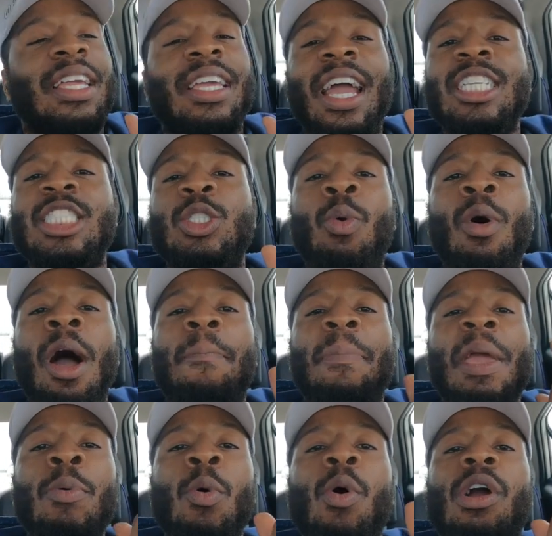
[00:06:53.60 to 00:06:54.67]
Guess what?
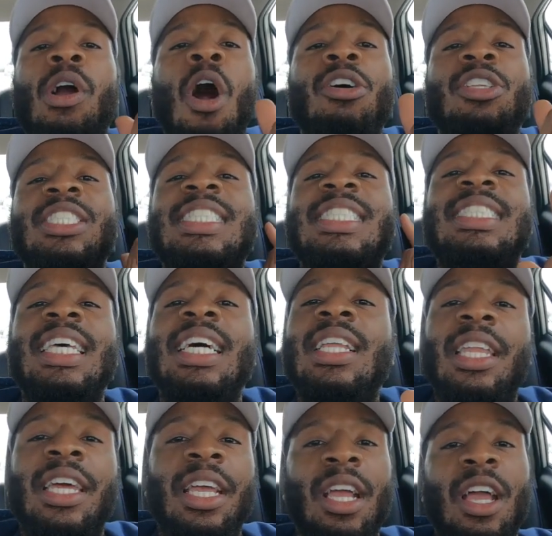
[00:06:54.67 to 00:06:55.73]
People were caught
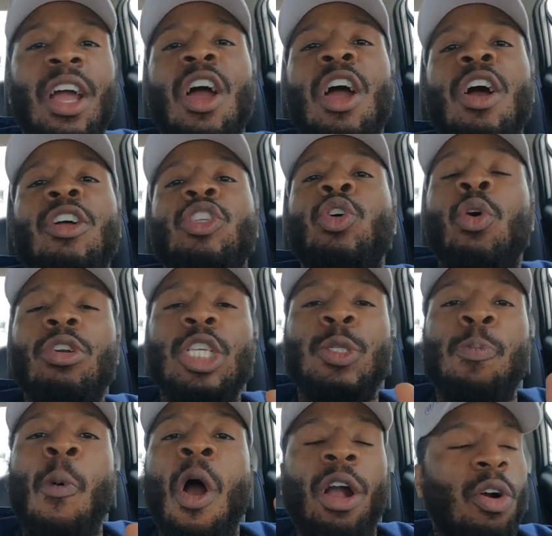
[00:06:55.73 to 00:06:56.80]
stealing doing the
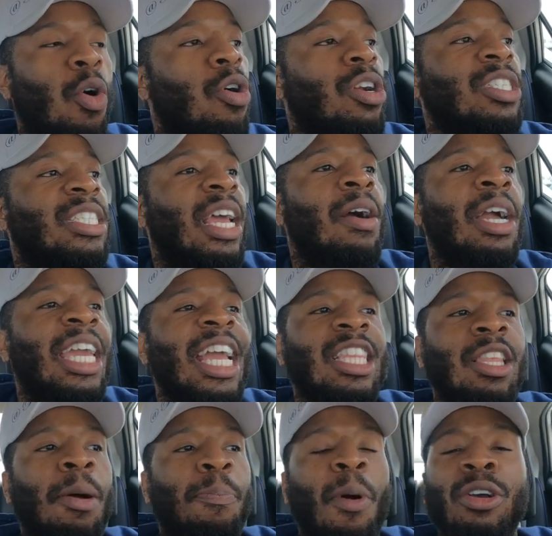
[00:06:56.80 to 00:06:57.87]
spark orders. They'll
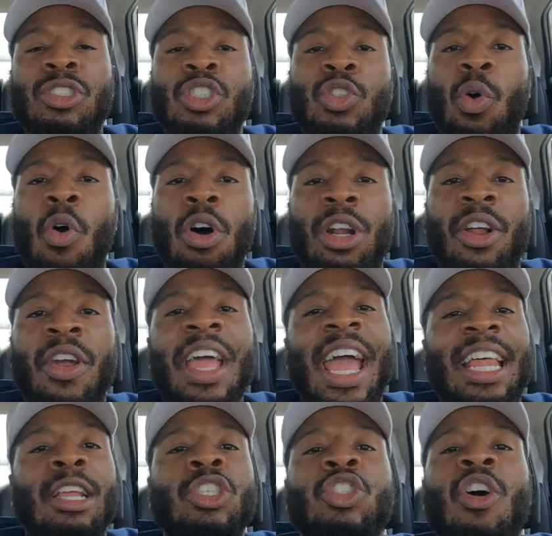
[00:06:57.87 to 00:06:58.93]
get that person's order.
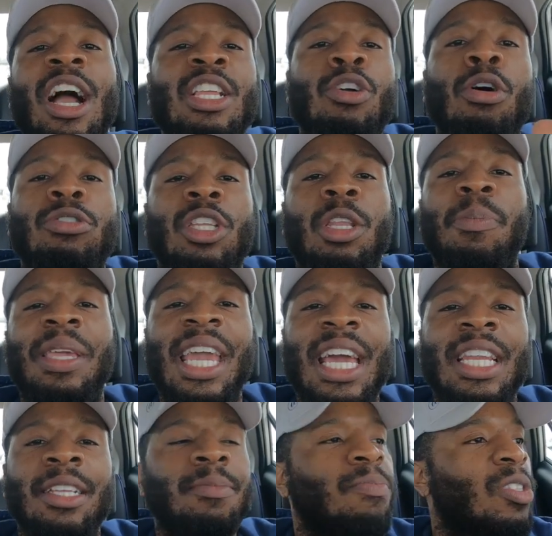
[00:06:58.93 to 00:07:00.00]
And don't you know how you go to the
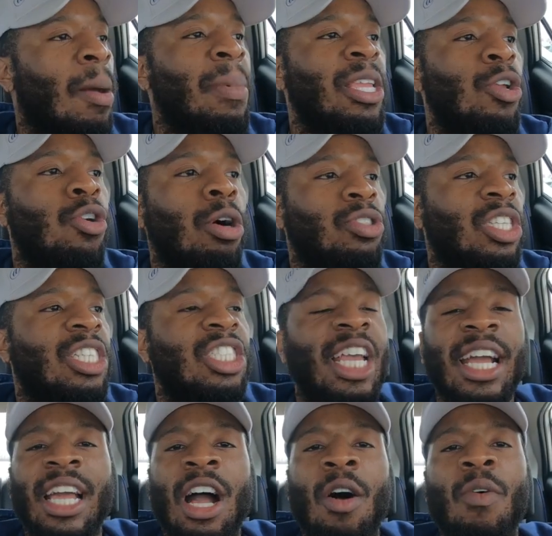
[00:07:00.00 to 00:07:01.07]
beginning? I mean, you go to the
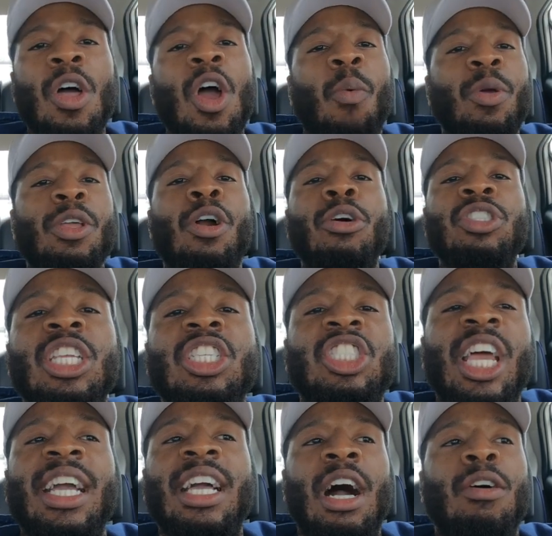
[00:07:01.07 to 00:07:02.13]
checkout. When you to the
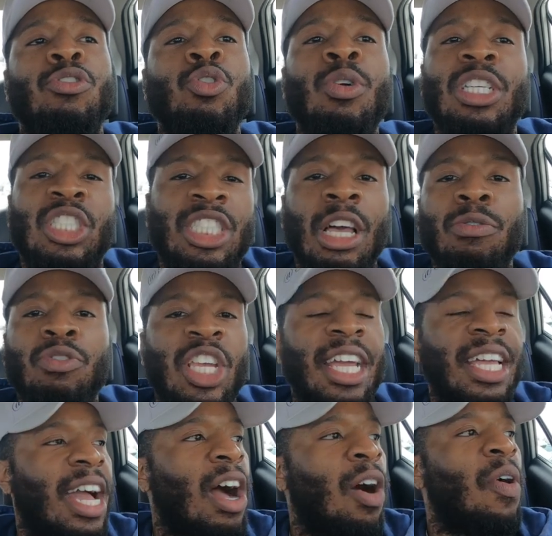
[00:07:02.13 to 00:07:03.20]
checkout, you in
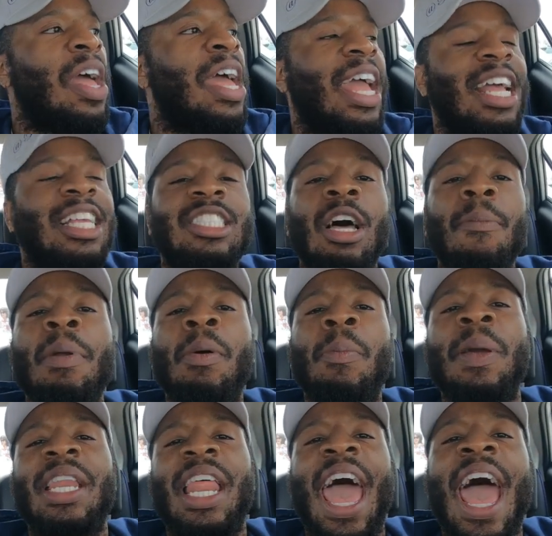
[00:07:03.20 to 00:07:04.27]
self-checkout. And some people
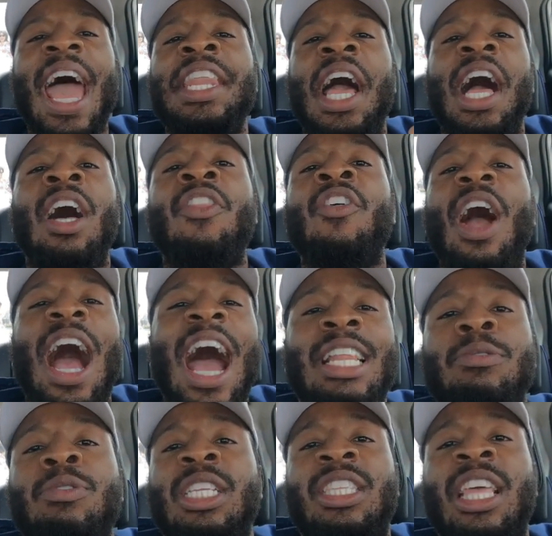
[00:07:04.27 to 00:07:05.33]
been adding other
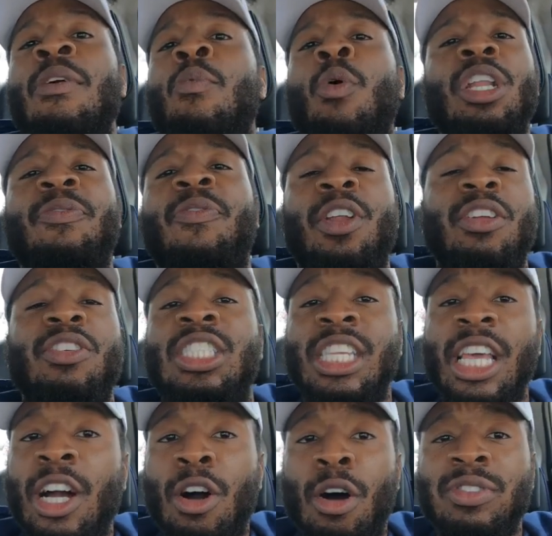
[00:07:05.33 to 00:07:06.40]
items that they wanted for
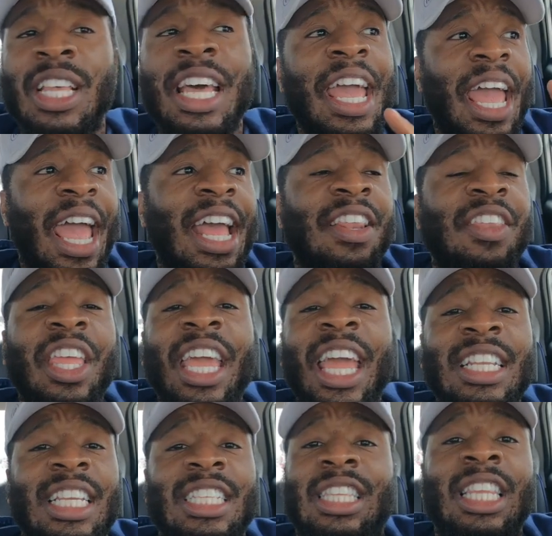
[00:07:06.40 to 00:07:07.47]
themselves and
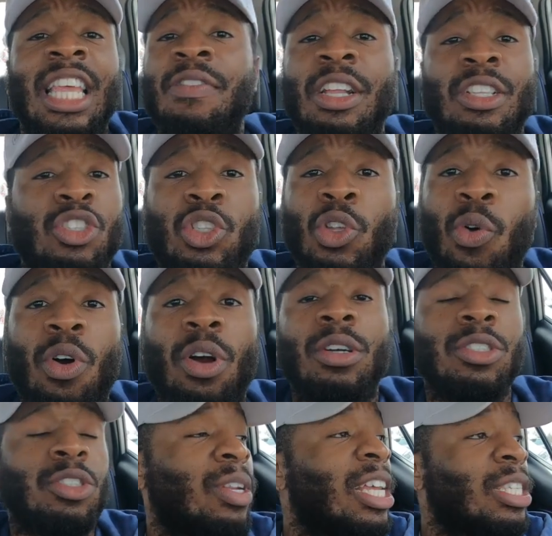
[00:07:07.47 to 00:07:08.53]
then just leave it out the store.
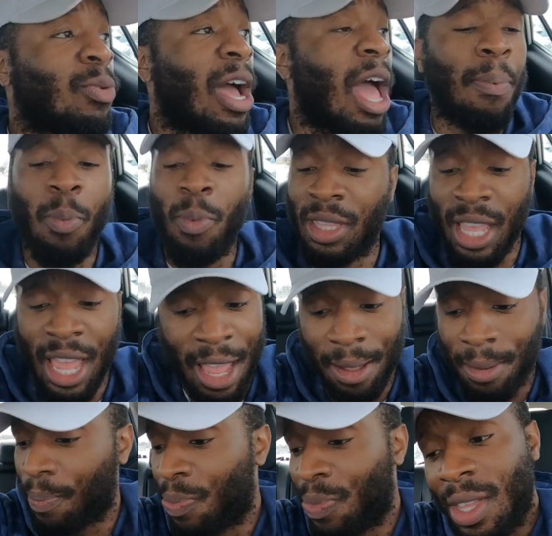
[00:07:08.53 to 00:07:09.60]
So that's what happened with
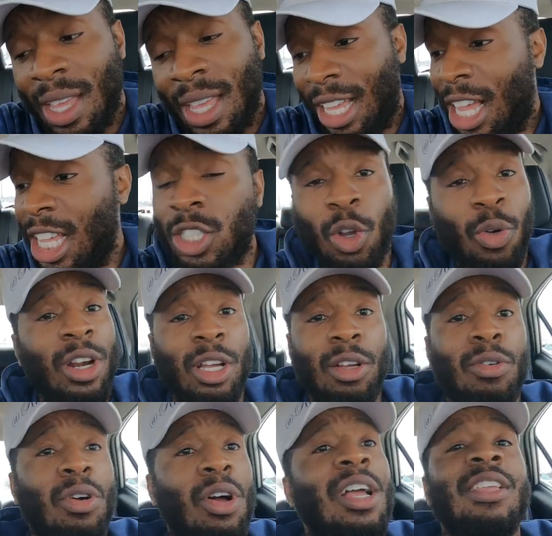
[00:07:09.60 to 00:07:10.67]
that. It's
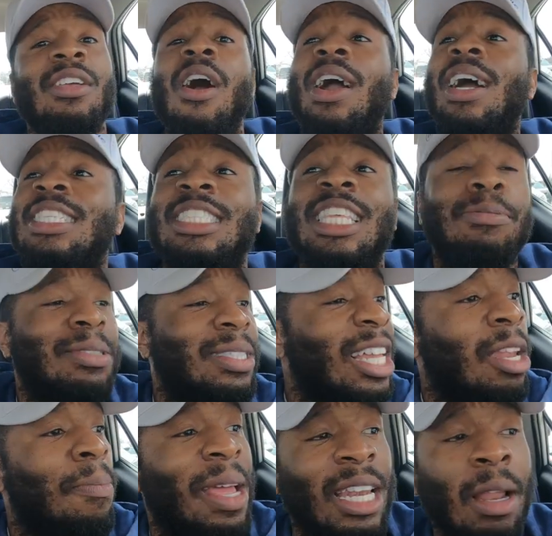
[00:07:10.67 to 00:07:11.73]
critical. Y'all gotta stop
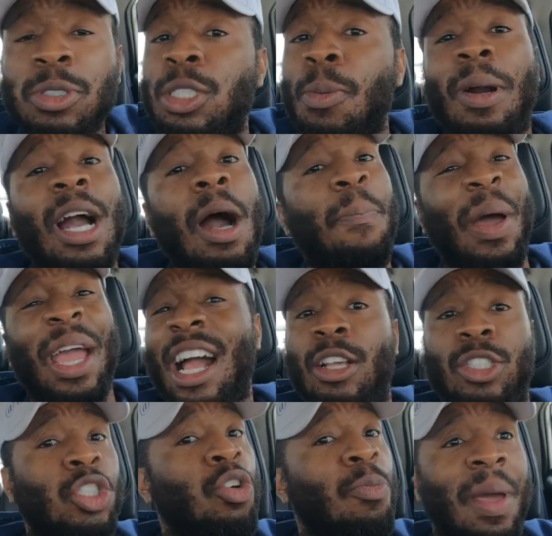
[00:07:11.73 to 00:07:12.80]
stealing, man. That was some good
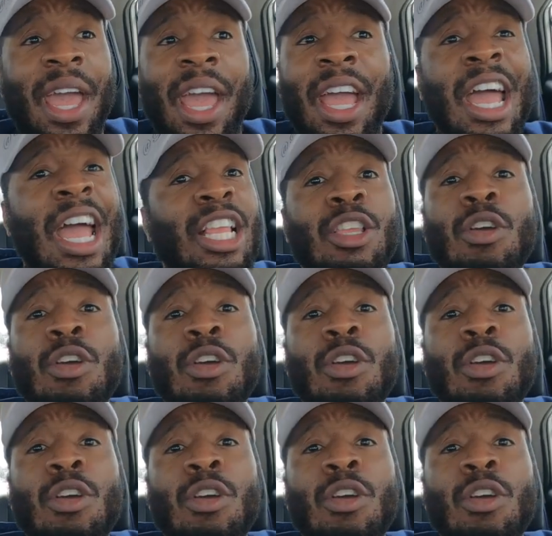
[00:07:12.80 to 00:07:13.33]
payouts too, man.